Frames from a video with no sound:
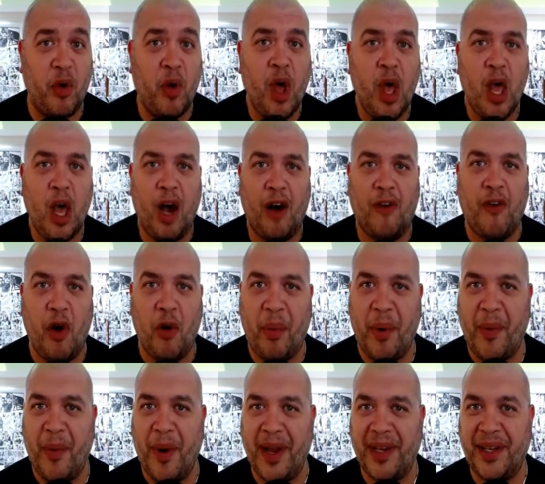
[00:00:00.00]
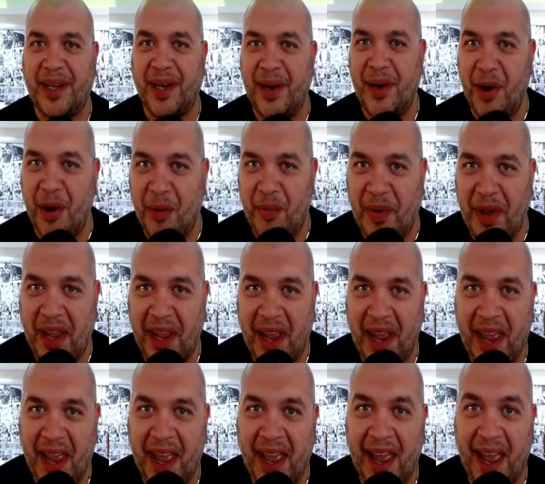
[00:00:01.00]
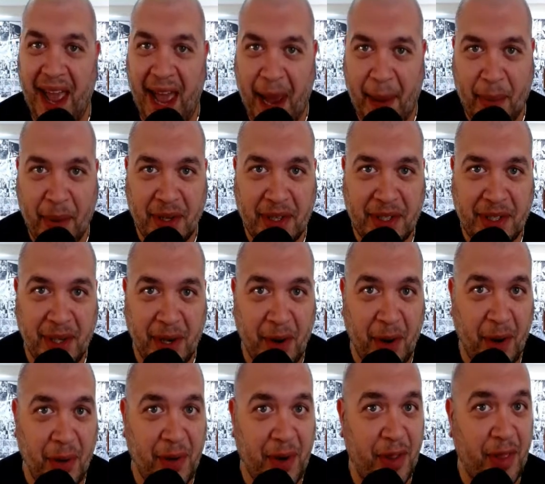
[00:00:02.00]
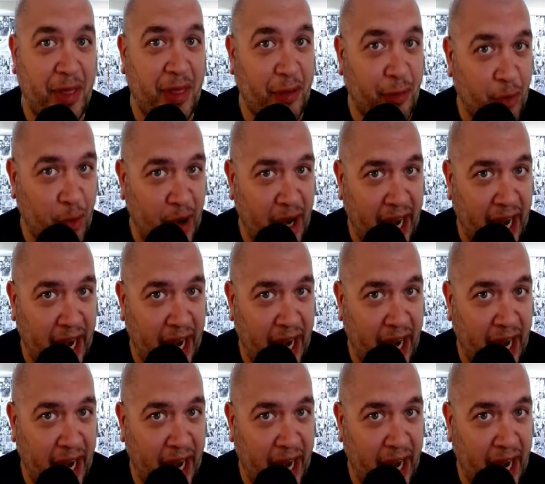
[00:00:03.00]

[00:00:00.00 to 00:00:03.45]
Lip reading: of Obi-Wan Kenobi Episode 3.